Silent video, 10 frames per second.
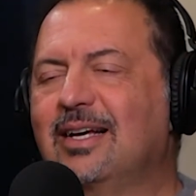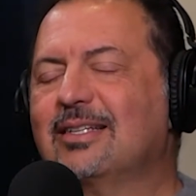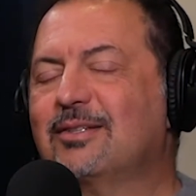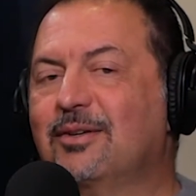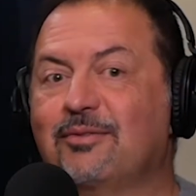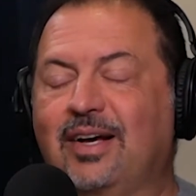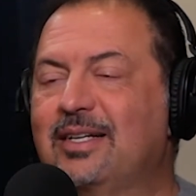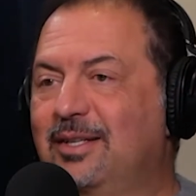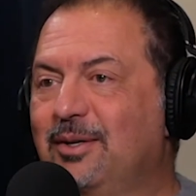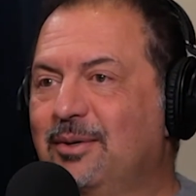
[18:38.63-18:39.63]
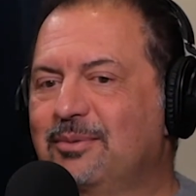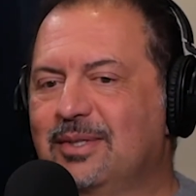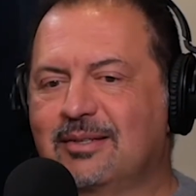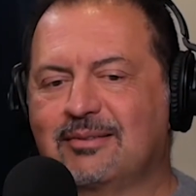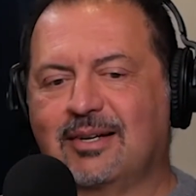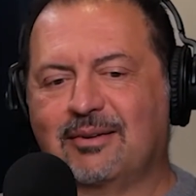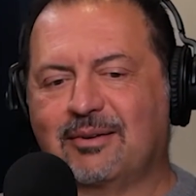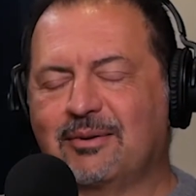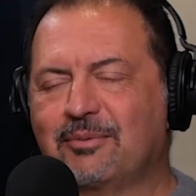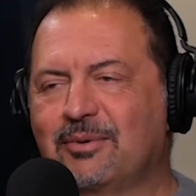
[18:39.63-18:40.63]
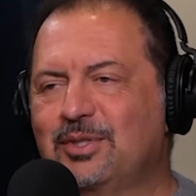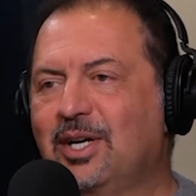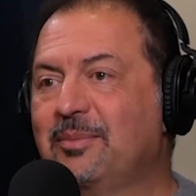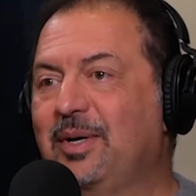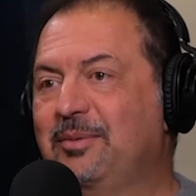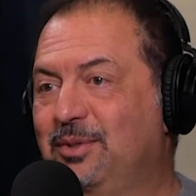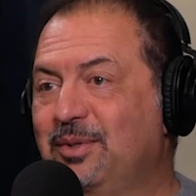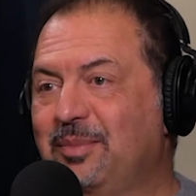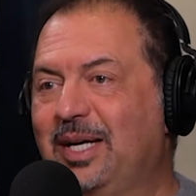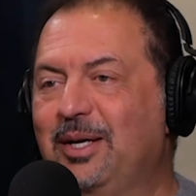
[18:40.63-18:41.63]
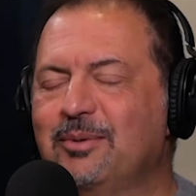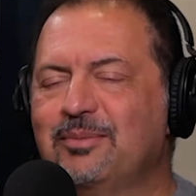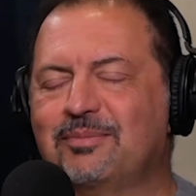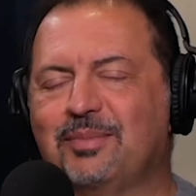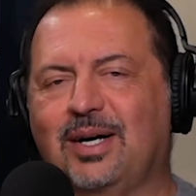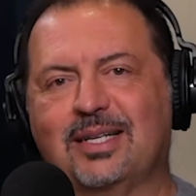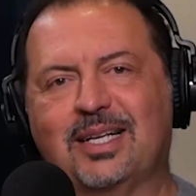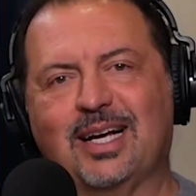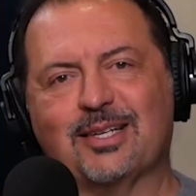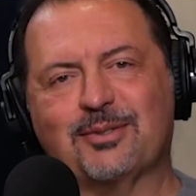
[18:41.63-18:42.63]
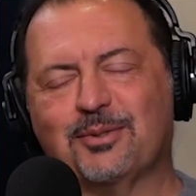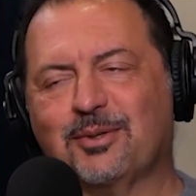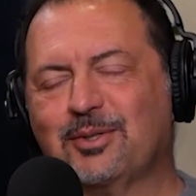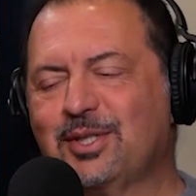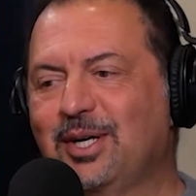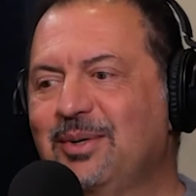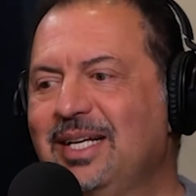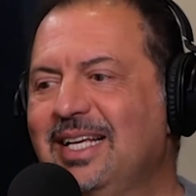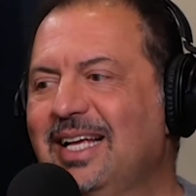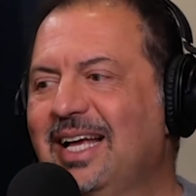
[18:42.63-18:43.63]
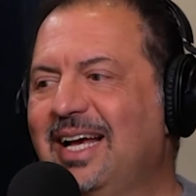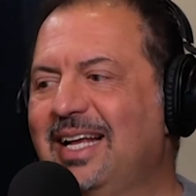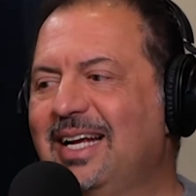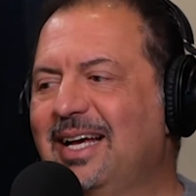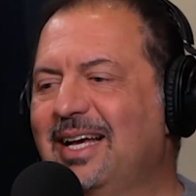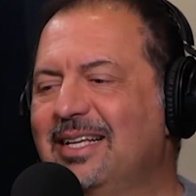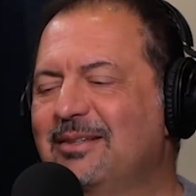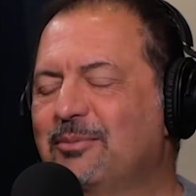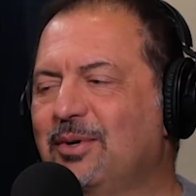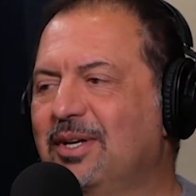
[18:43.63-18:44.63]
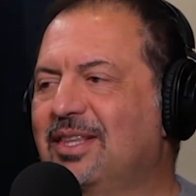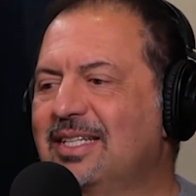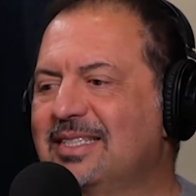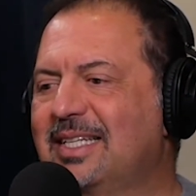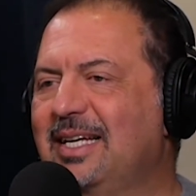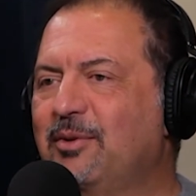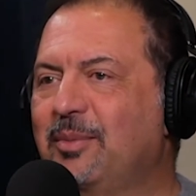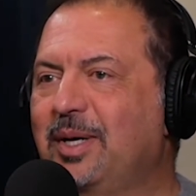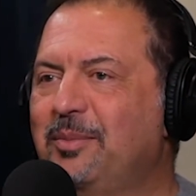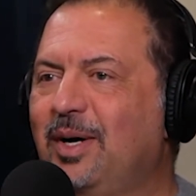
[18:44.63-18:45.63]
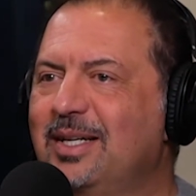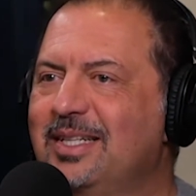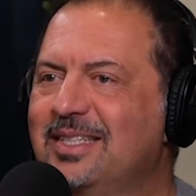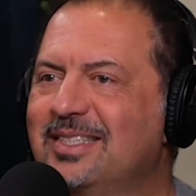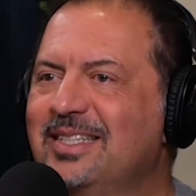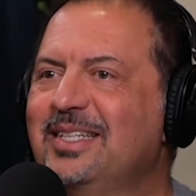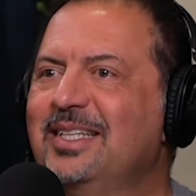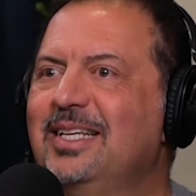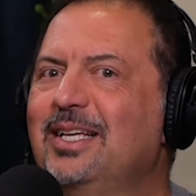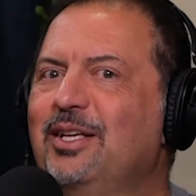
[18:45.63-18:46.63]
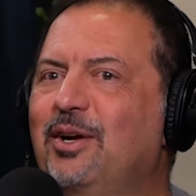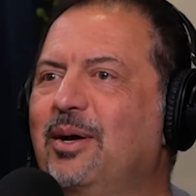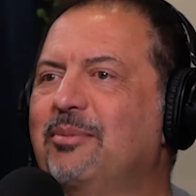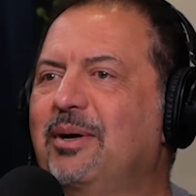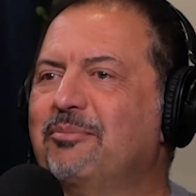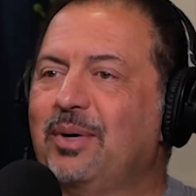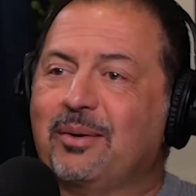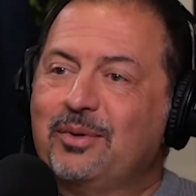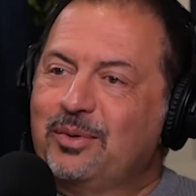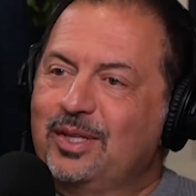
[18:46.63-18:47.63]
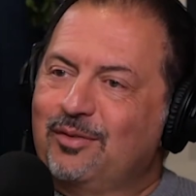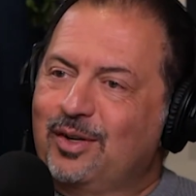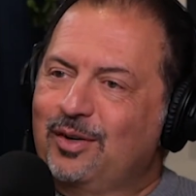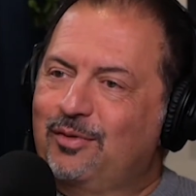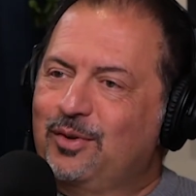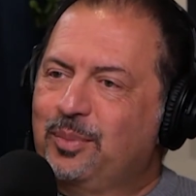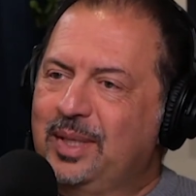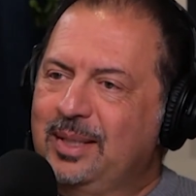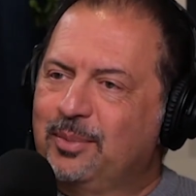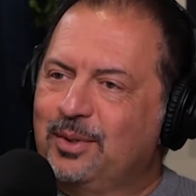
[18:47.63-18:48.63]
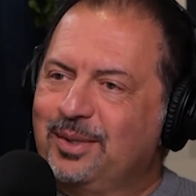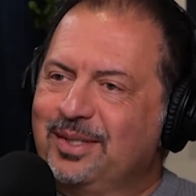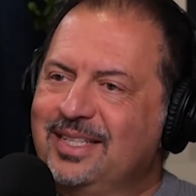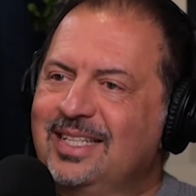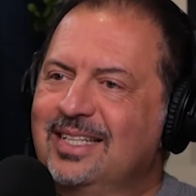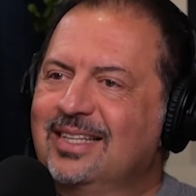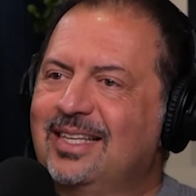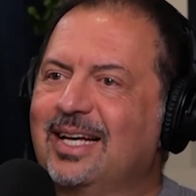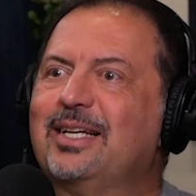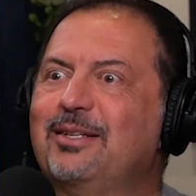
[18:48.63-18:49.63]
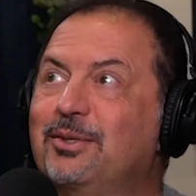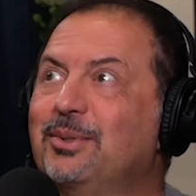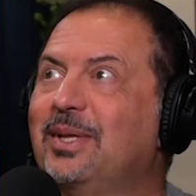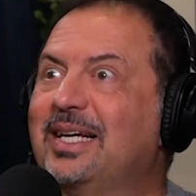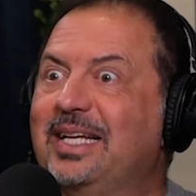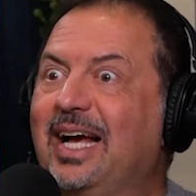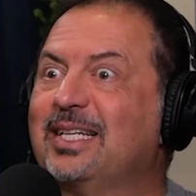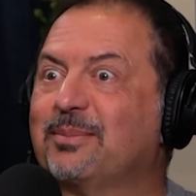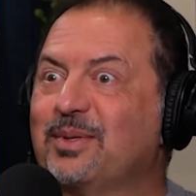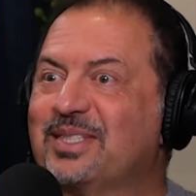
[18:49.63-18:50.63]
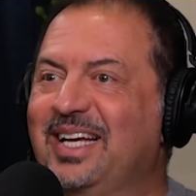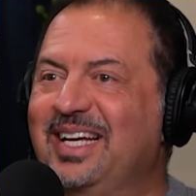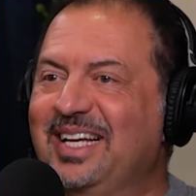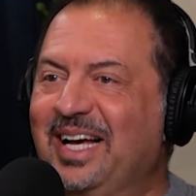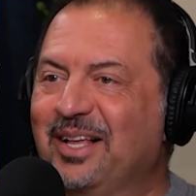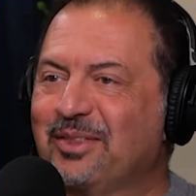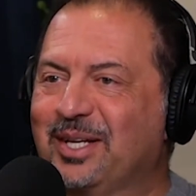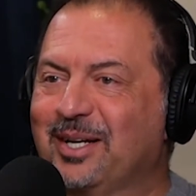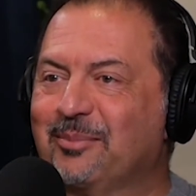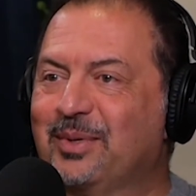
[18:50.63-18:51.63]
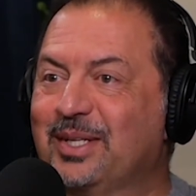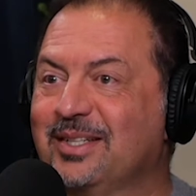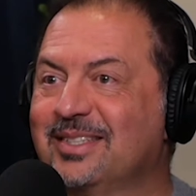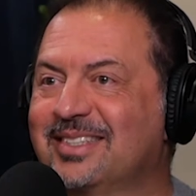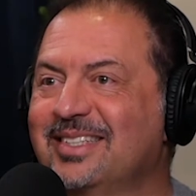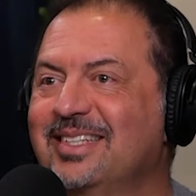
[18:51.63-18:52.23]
So in fact, we're talking about doing my own podcast or show, and one of the things that came to my mind is, I'm probably one of the very few people that can do like an expose on healthcare because